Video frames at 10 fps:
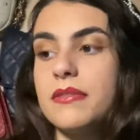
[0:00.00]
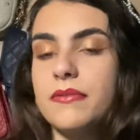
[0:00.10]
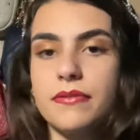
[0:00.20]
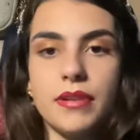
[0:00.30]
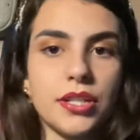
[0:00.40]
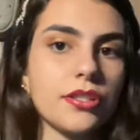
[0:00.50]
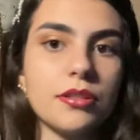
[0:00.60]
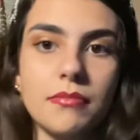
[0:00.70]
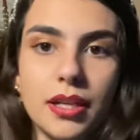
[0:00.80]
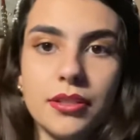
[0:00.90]
fashion
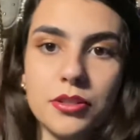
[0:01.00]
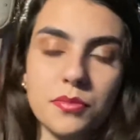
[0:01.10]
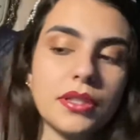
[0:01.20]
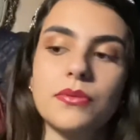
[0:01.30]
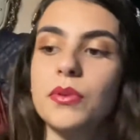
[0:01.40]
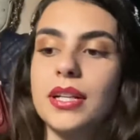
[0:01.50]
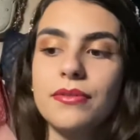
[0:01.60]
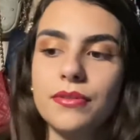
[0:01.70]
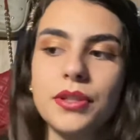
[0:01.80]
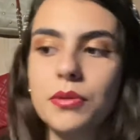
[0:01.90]
management,
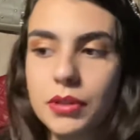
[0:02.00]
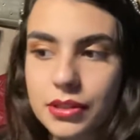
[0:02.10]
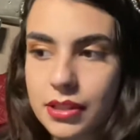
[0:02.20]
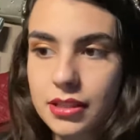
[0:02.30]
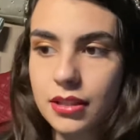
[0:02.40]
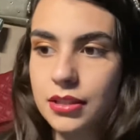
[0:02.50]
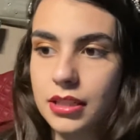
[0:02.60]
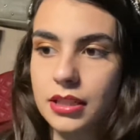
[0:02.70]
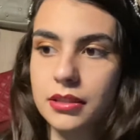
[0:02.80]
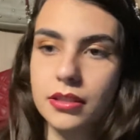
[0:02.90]
whatever you want to
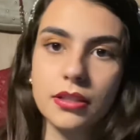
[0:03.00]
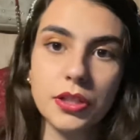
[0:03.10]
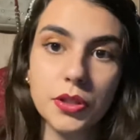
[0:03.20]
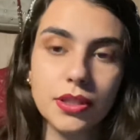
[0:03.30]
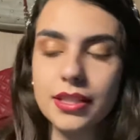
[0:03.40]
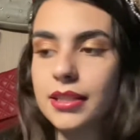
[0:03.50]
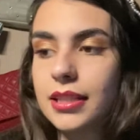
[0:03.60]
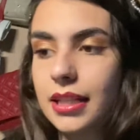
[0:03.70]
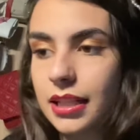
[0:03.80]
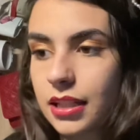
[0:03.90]
study in the
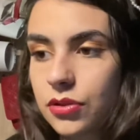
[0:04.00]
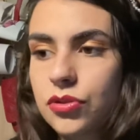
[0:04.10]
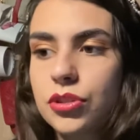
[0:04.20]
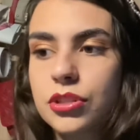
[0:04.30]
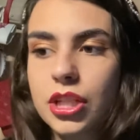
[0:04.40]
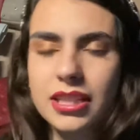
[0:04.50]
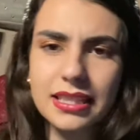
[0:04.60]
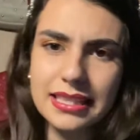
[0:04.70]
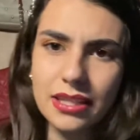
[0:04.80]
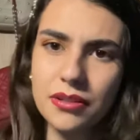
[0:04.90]
uni. You should check
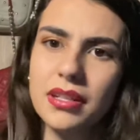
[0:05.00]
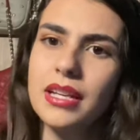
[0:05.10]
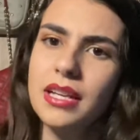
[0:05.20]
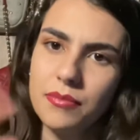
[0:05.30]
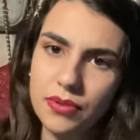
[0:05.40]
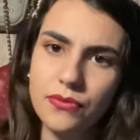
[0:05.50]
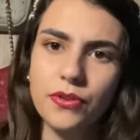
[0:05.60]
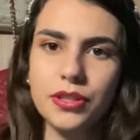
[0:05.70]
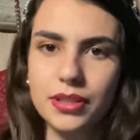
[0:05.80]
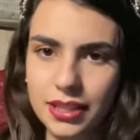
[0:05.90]
this out before
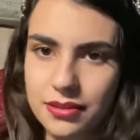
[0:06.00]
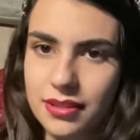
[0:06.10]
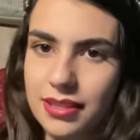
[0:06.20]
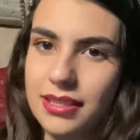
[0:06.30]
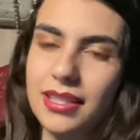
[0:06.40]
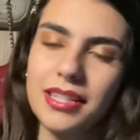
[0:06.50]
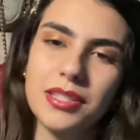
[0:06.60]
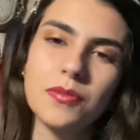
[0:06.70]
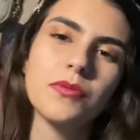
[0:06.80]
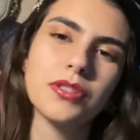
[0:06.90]
you get to this
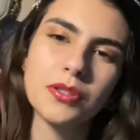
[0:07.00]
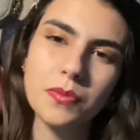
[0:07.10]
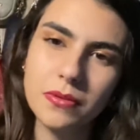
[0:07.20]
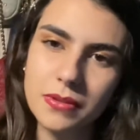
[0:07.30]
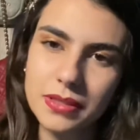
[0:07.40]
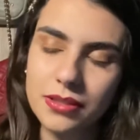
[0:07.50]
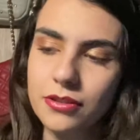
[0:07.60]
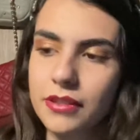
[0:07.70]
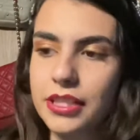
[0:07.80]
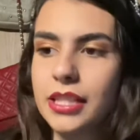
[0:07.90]
stage, which you probably did
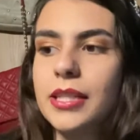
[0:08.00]
already.